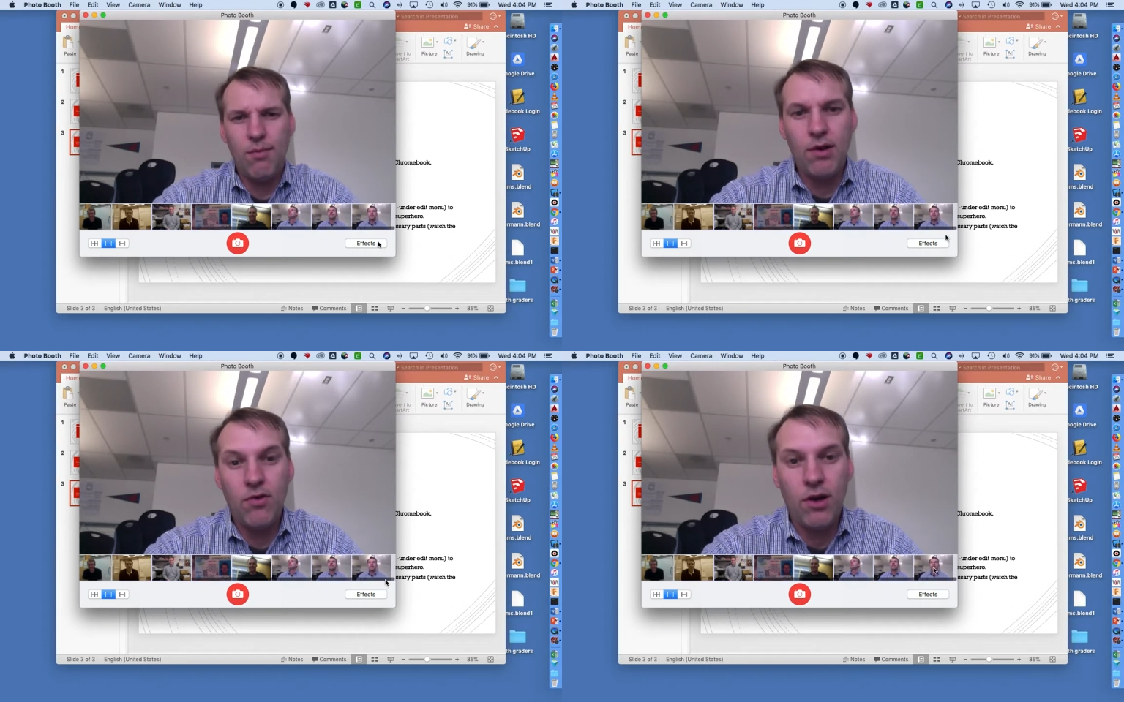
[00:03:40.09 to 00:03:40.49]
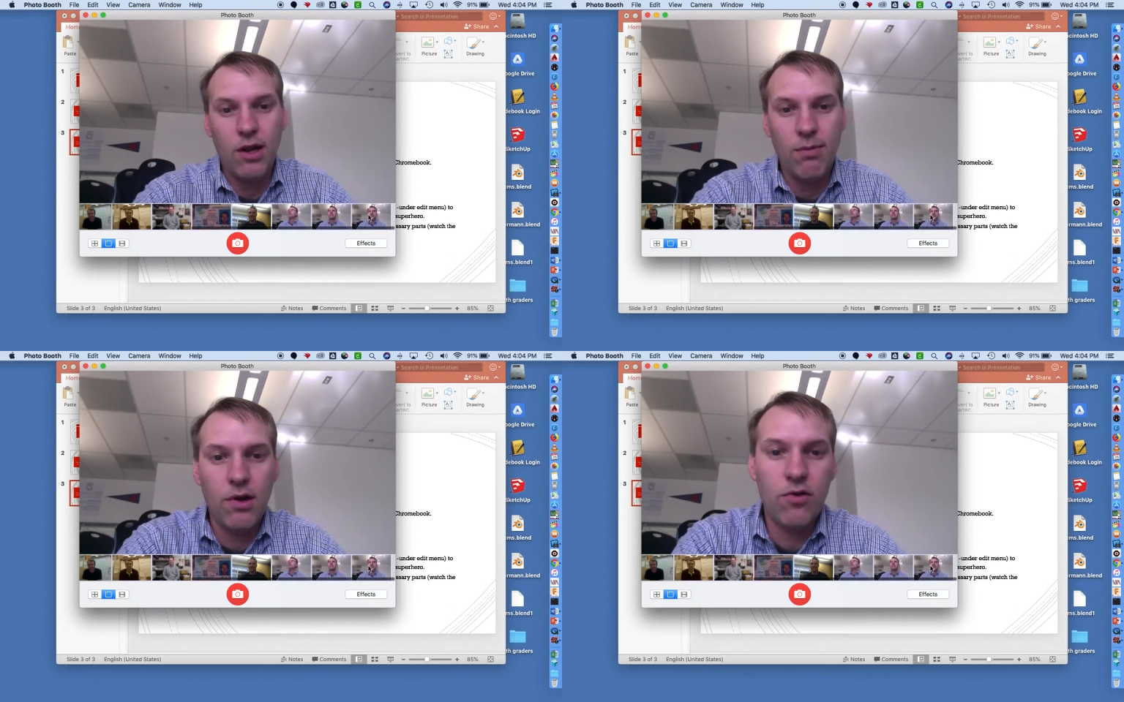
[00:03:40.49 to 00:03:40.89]
going
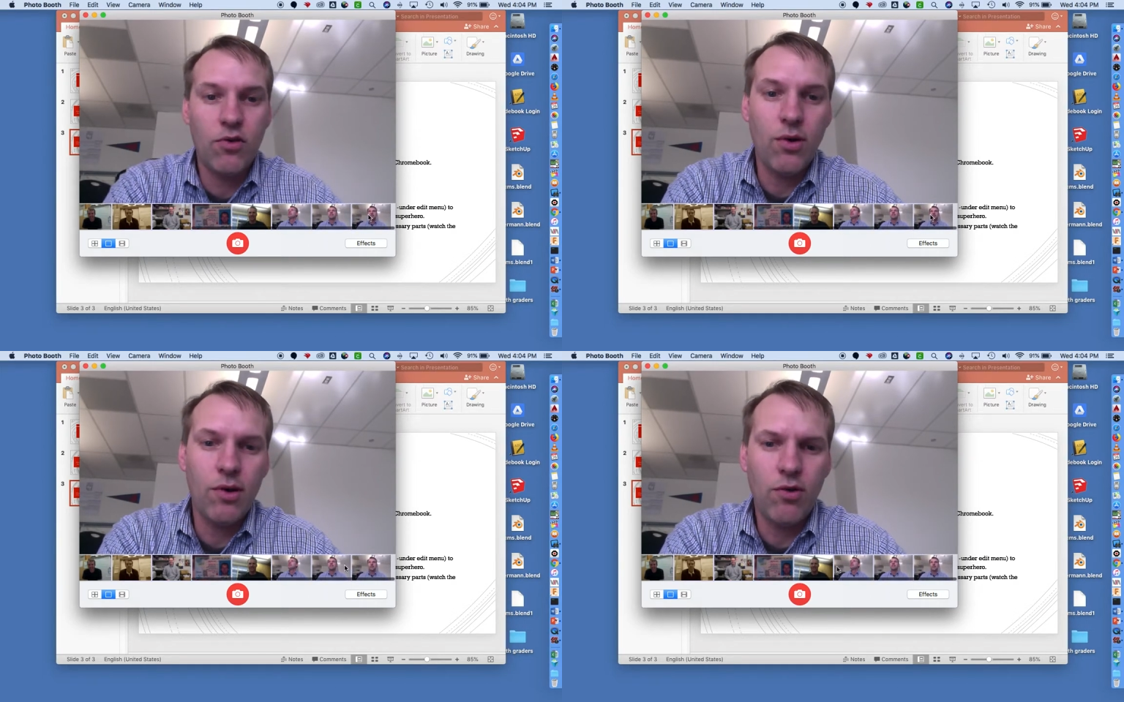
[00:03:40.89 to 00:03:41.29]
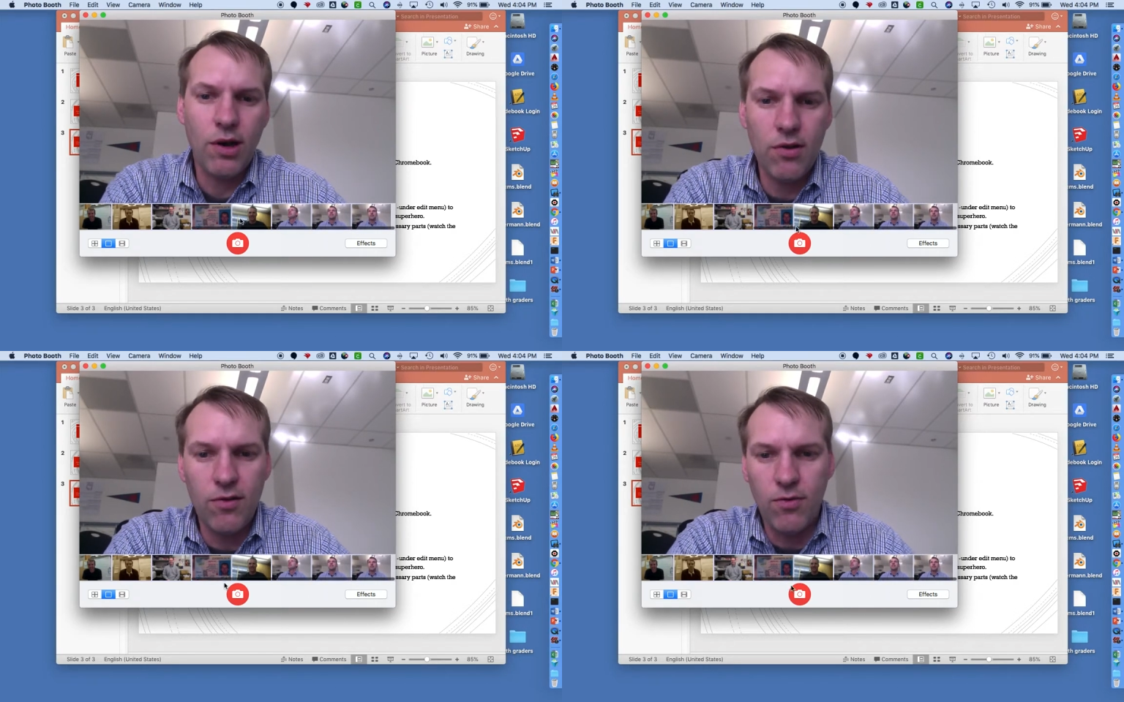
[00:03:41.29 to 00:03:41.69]
to go ahead and try to
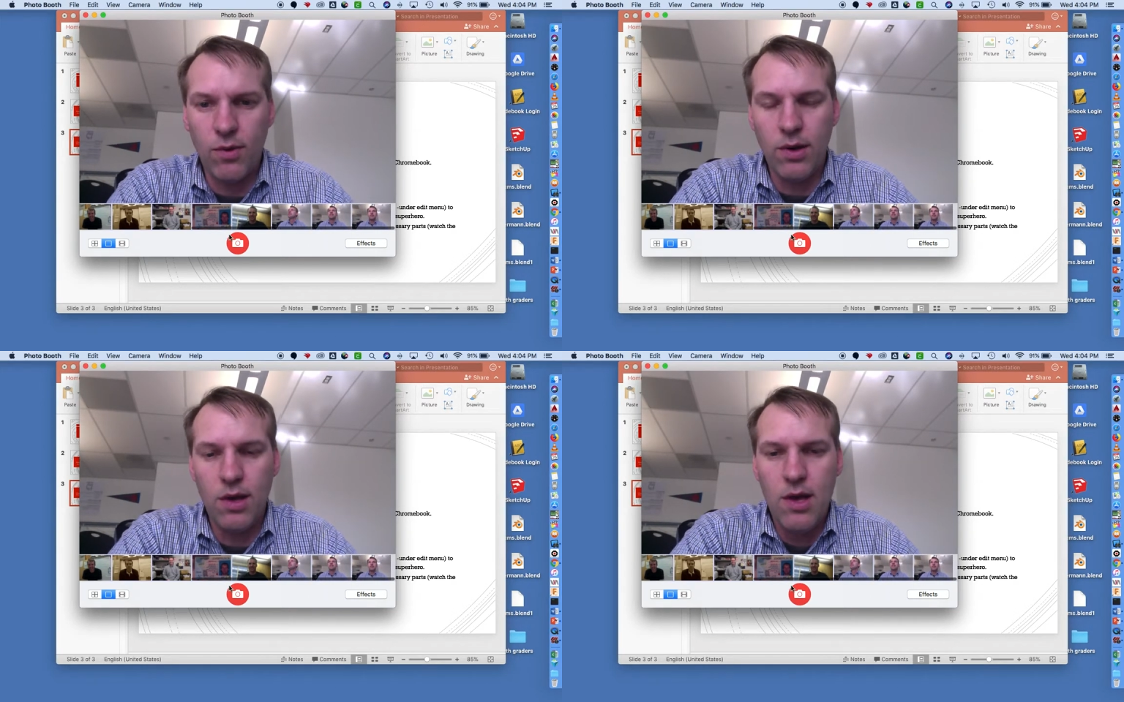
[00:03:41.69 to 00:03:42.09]
use this one.